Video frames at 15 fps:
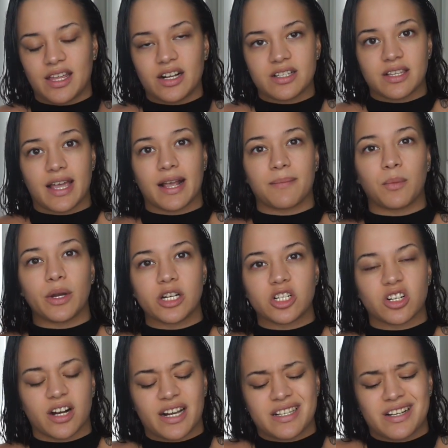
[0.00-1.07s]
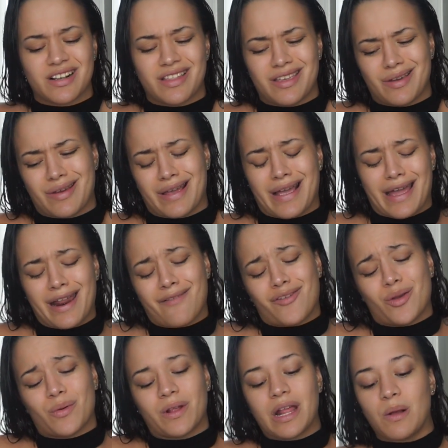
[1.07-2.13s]
There's like moisturizer that you can get if
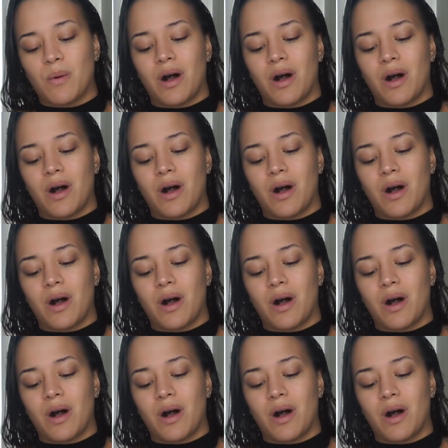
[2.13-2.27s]
you really